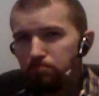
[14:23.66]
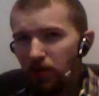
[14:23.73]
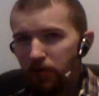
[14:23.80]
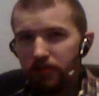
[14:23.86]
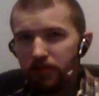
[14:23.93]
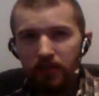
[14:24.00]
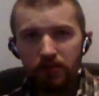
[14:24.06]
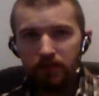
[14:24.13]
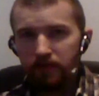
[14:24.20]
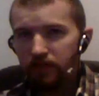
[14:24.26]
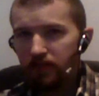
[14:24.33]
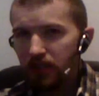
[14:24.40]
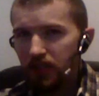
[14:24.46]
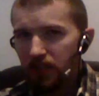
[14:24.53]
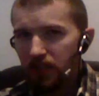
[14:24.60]
That was the end
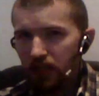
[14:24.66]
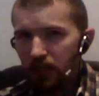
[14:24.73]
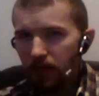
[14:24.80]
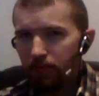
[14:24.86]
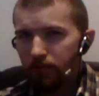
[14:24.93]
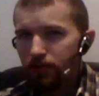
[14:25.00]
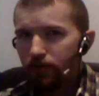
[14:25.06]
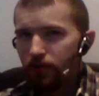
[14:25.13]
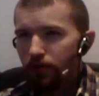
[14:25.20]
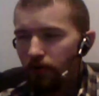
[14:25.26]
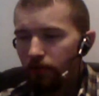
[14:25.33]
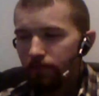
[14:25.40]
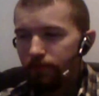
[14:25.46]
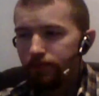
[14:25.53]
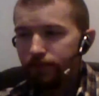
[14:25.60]
of the episode.
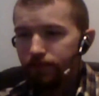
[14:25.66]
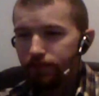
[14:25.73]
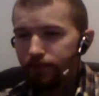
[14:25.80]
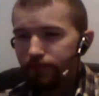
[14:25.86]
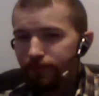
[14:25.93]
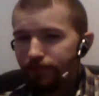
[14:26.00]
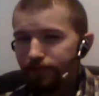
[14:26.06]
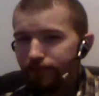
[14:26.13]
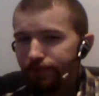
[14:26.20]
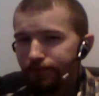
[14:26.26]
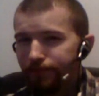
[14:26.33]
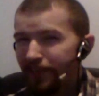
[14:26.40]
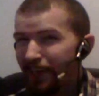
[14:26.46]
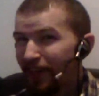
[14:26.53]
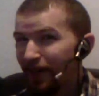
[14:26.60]

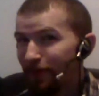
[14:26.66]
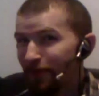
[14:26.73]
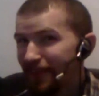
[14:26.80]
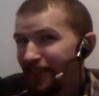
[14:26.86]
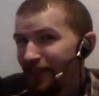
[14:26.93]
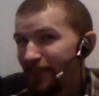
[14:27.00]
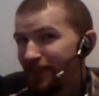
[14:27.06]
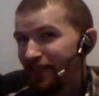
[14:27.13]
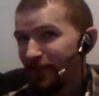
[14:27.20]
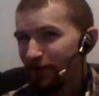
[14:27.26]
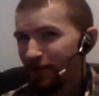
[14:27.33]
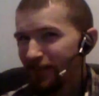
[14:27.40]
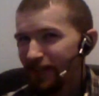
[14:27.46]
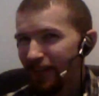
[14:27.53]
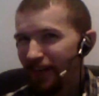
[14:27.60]
Can't wait to see
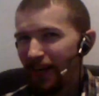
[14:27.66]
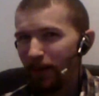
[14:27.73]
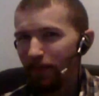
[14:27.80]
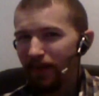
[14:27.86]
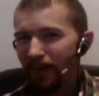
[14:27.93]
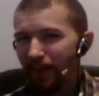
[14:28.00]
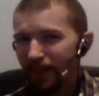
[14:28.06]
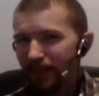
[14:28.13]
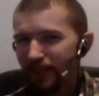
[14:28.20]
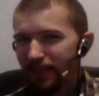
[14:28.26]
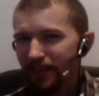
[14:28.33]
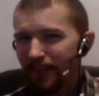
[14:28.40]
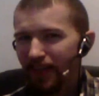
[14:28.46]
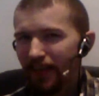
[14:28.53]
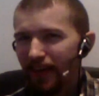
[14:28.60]
what's going to happen
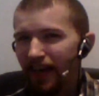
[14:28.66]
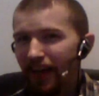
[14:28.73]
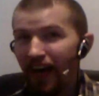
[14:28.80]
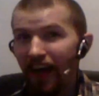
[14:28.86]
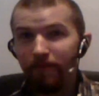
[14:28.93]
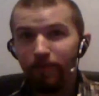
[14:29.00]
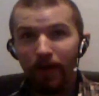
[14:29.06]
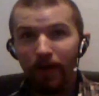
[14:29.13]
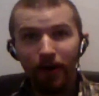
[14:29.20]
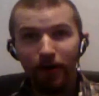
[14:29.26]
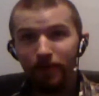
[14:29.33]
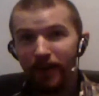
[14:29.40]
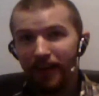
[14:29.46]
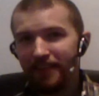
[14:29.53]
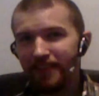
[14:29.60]
next. I have my
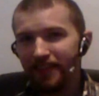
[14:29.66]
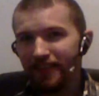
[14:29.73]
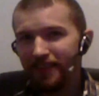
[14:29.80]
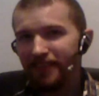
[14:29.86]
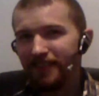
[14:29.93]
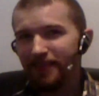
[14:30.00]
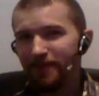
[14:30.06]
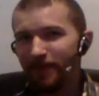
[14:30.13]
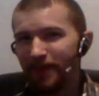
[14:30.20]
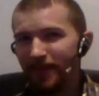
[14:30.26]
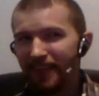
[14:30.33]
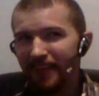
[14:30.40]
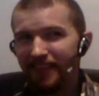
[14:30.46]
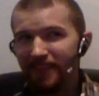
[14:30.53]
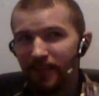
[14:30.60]
own ideas. I'm
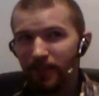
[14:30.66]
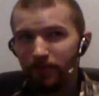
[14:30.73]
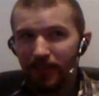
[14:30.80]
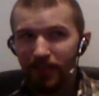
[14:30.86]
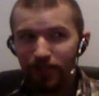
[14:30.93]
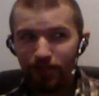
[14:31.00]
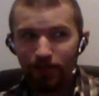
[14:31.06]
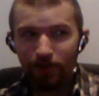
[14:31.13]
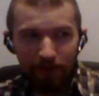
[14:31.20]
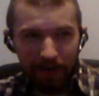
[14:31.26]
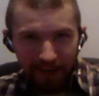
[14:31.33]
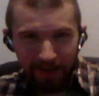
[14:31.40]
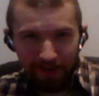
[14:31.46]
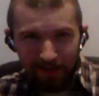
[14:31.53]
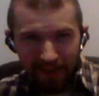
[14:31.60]
like, it's going to be a
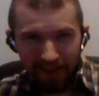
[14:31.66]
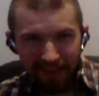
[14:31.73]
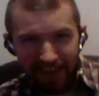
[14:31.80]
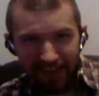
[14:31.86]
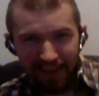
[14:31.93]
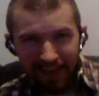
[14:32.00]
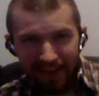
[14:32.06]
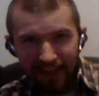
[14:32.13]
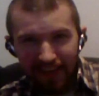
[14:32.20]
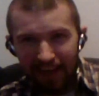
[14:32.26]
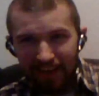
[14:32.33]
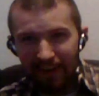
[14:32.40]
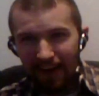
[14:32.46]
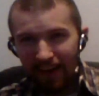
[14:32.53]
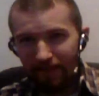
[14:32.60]
showdown.
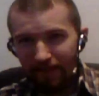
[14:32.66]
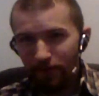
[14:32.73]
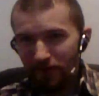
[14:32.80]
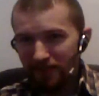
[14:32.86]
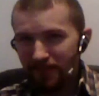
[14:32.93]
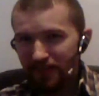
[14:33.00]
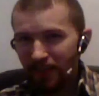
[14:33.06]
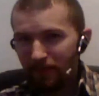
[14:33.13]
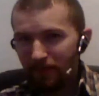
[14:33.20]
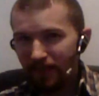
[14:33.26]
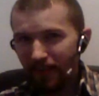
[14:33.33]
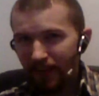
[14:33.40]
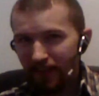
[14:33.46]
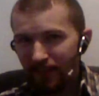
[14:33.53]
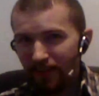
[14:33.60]
And then afterwards, it's going to be
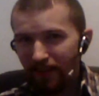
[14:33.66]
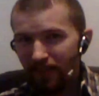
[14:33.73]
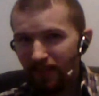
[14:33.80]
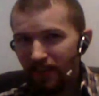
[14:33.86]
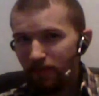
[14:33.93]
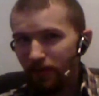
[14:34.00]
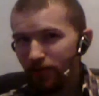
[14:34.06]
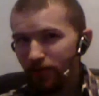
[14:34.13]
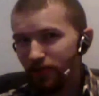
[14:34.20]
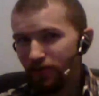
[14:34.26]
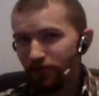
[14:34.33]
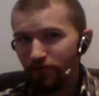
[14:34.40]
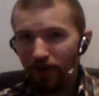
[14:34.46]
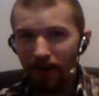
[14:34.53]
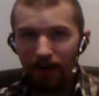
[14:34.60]
like the
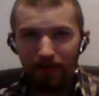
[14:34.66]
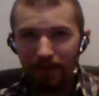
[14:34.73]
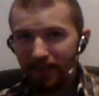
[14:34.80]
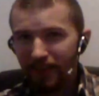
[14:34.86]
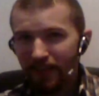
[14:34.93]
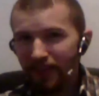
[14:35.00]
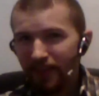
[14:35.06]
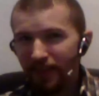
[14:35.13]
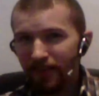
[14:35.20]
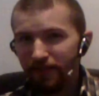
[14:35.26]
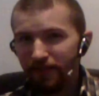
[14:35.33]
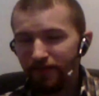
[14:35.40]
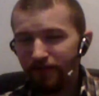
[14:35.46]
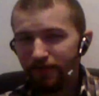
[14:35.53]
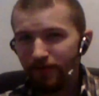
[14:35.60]
emotional drama
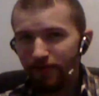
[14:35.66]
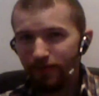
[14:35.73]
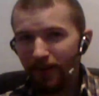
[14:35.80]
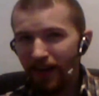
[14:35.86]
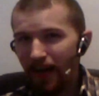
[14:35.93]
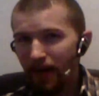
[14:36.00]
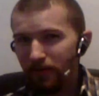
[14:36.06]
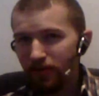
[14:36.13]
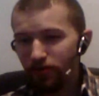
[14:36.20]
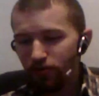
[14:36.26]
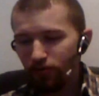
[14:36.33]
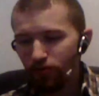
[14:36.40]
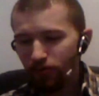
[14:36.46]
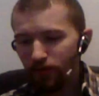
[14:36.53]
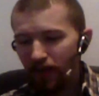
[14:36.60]
of what happened
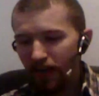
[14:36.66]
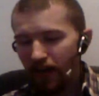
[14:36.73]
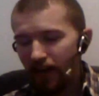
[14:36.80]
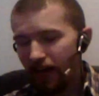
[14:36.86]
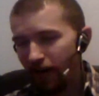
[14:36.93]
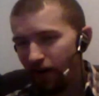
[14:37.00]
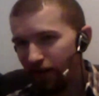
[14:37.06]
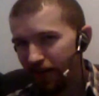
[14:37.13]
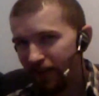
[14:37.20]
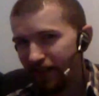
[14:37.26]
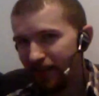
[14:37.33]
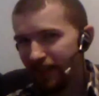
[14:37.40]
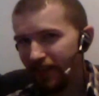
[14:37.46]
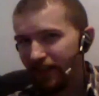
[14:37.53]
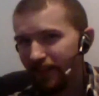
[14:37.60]
to
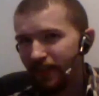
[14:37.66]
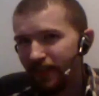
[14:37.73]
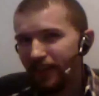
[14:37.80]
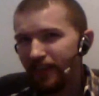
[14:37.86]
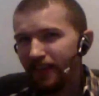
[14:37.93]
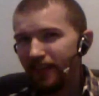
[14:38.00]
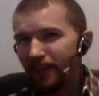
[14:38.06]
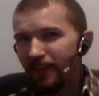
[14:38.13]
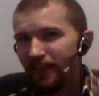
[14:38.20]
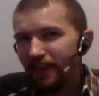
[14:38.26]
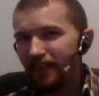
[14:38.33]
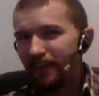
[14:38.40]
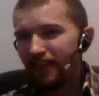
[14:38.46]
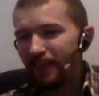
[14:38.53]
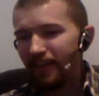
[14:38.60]
Erika
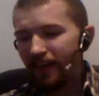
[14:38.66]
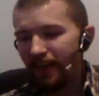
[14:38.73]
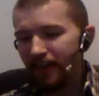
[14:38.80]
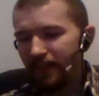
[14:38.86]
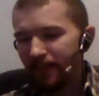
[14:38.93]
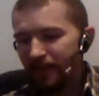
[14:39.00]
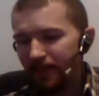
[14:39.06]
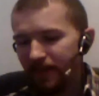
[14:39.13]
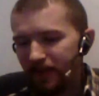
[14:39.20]
and